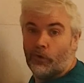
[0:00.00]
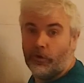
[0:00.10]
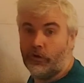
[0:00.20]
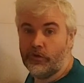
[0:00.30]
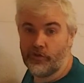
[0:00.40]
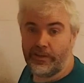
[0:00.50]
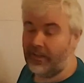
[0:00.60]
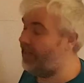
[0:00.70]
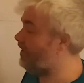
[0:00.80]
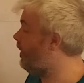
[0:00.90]

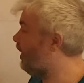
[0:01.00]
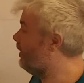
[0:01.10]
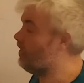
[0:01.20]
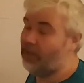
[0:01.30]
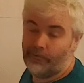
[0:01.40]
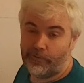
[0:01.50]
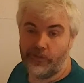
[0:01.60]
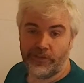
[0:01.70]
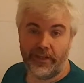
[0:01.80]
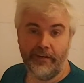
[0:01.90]
109
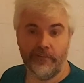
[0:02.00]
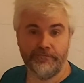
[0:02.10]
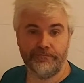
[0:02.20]
kilometers an hour.